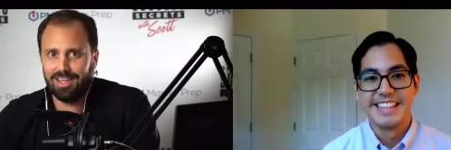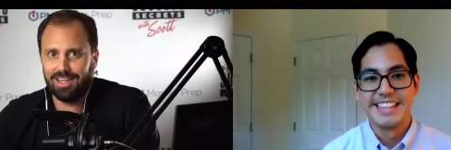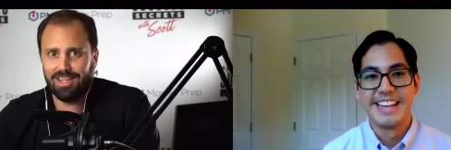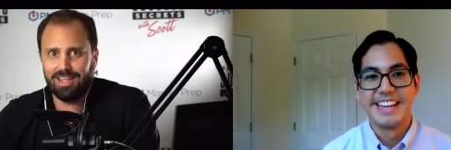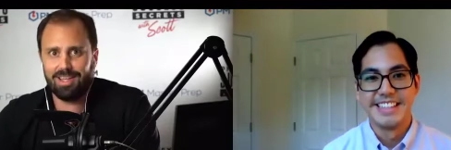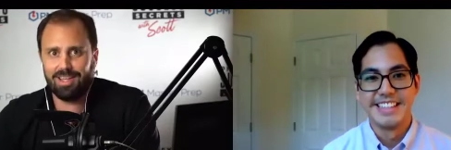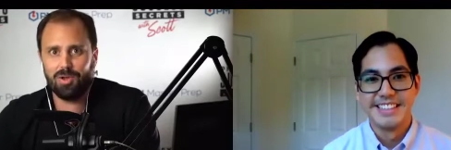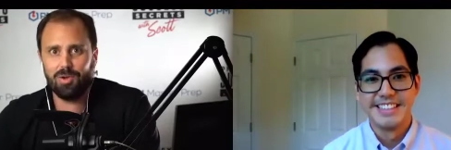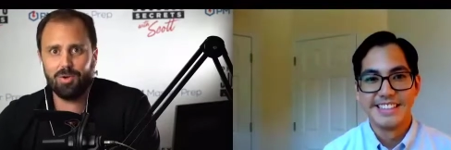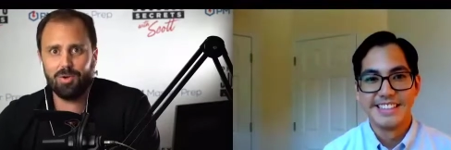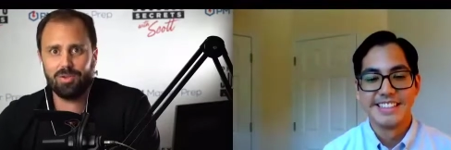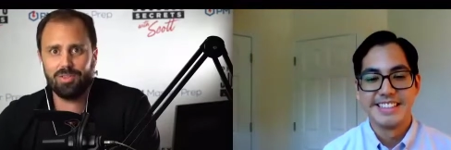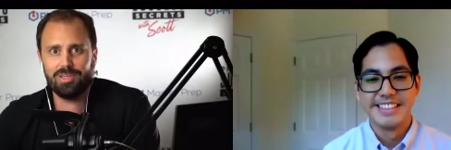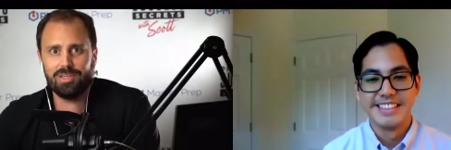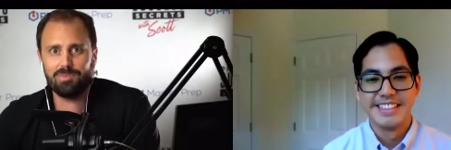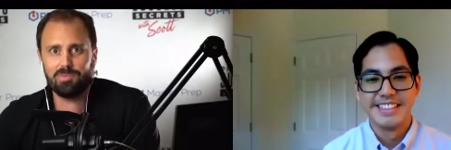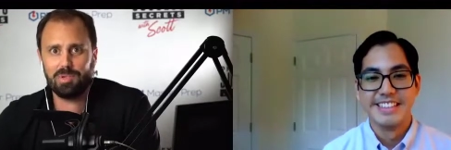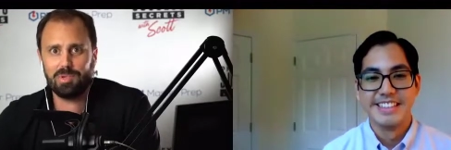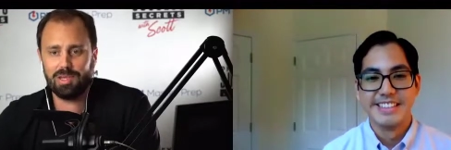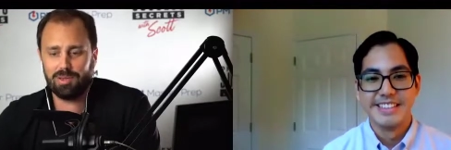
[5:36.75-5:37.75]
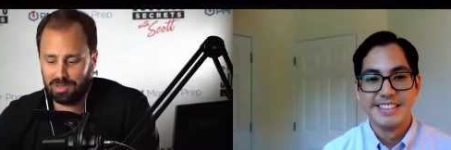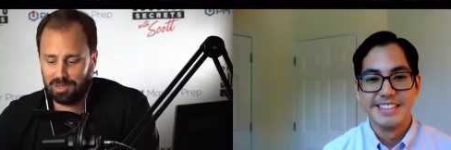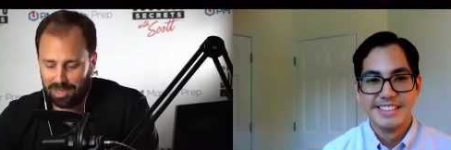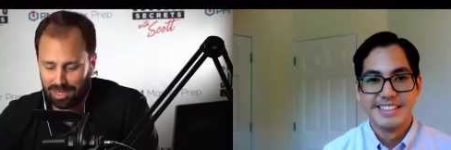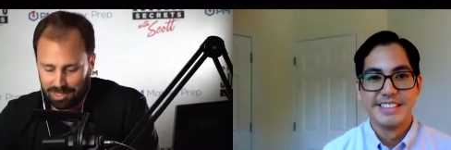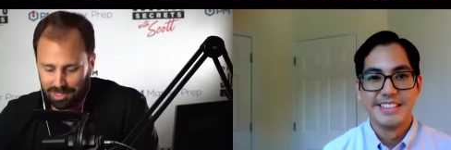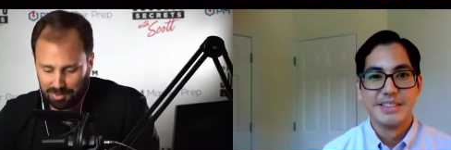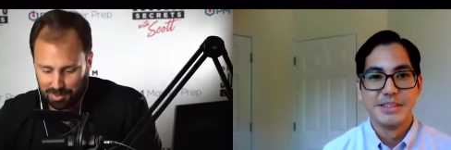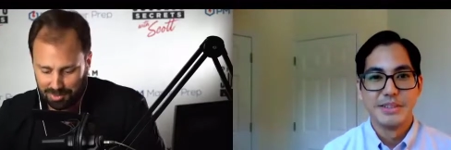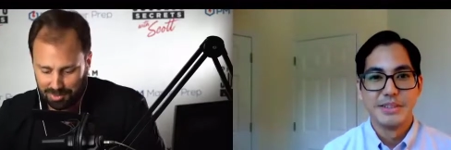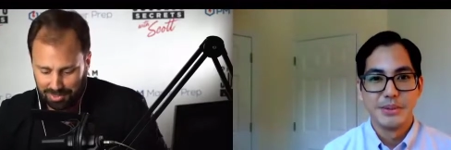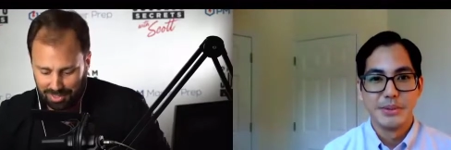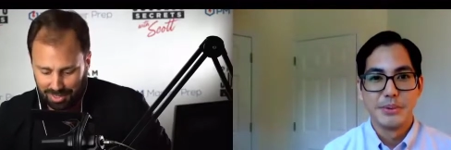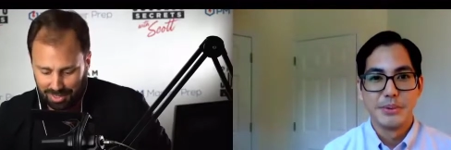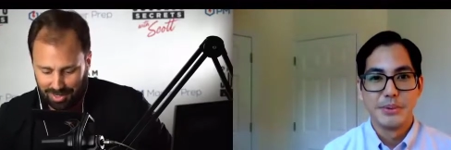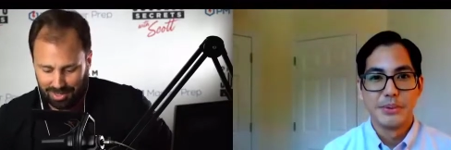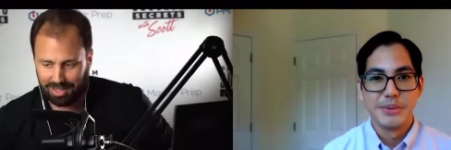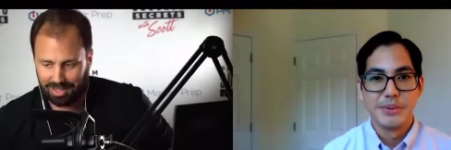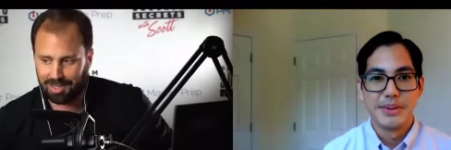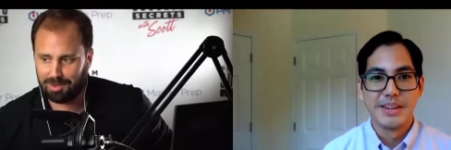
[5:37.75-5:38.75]
Speaker 1: like yeah. who are these PMP experts that
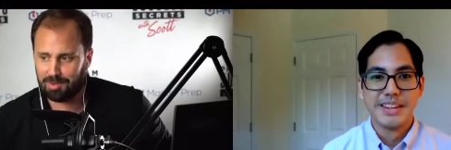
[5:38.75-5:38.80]
I keep